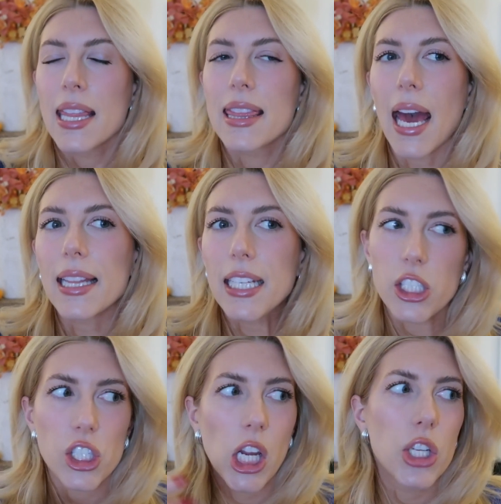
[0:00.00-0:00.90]
that like
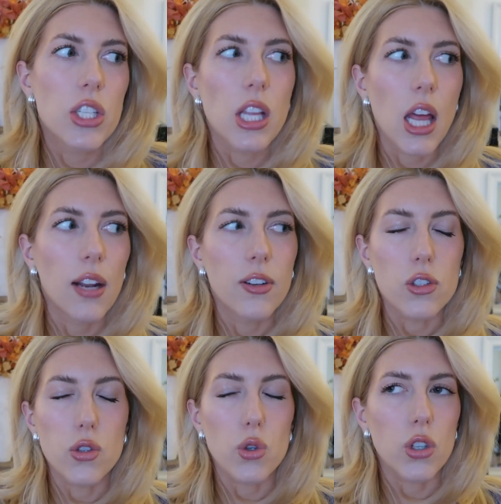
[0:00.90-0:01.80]
changes a lot of your
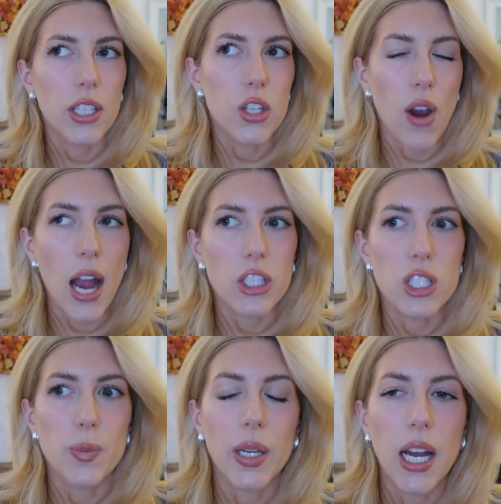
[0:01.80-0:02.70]
social
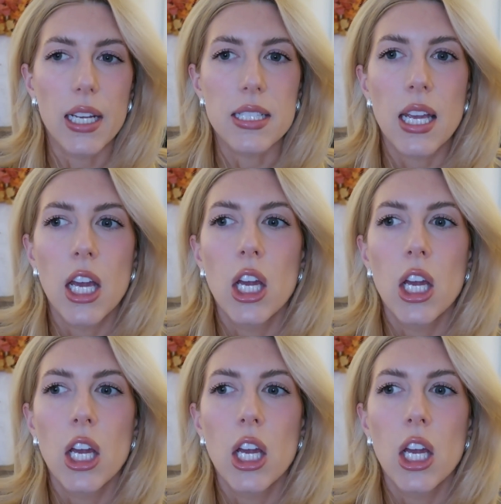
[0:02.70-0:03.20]
interactions because